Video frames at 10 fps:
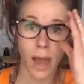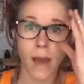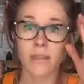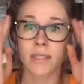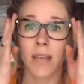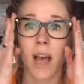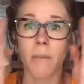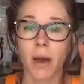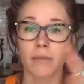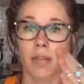have a set
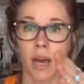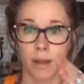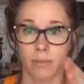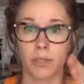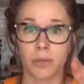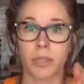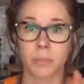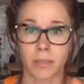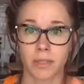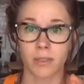amount of time to do this
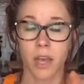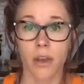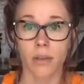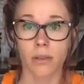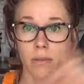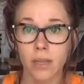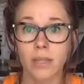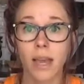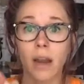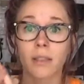business, you need
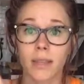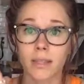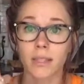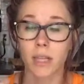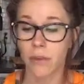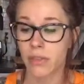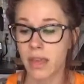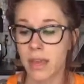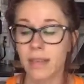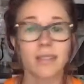to get a list of
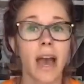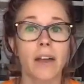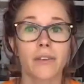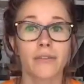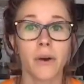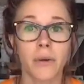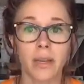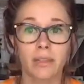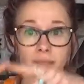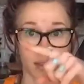the exact
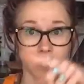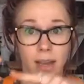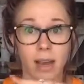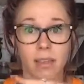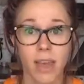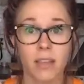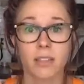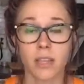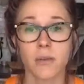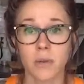focused things
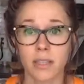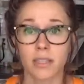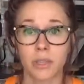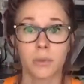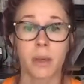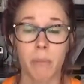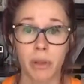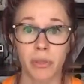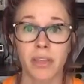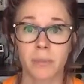that you need to do to
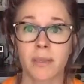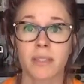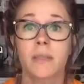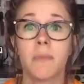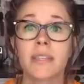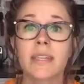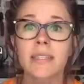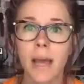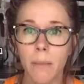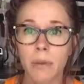build this business.
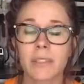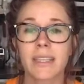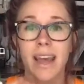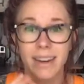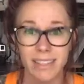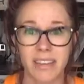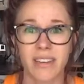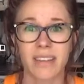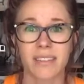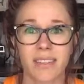Business building
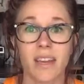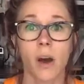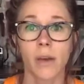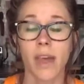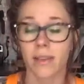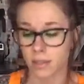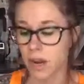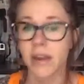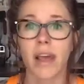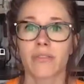activities, okay? That's
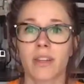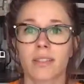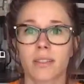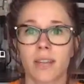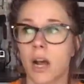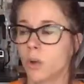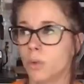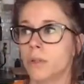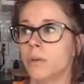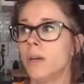not Netflix, that's not
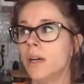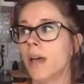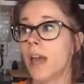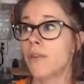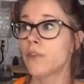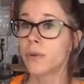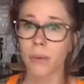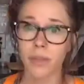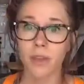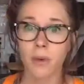Hulu. And if you
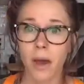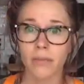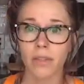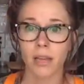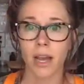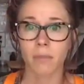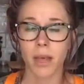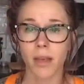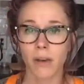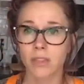don't think you have the time,
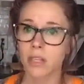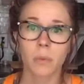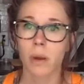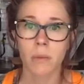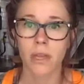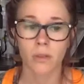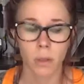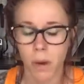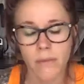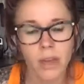like, obviously you wouldn't be here, so
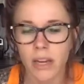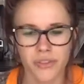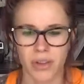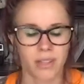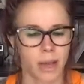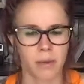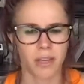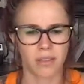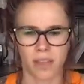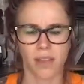I'm not even gonna address that,
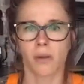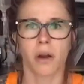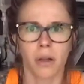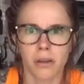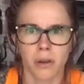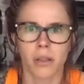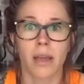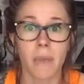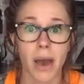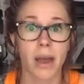because like you're all
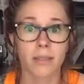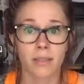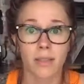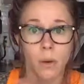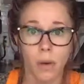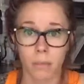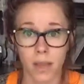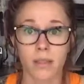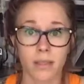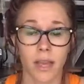like badasses that want to
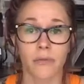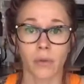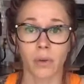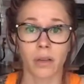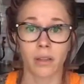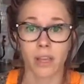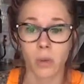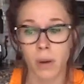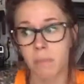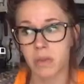make this like for real. Like,
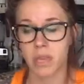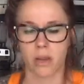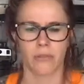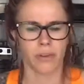you wouldn't be here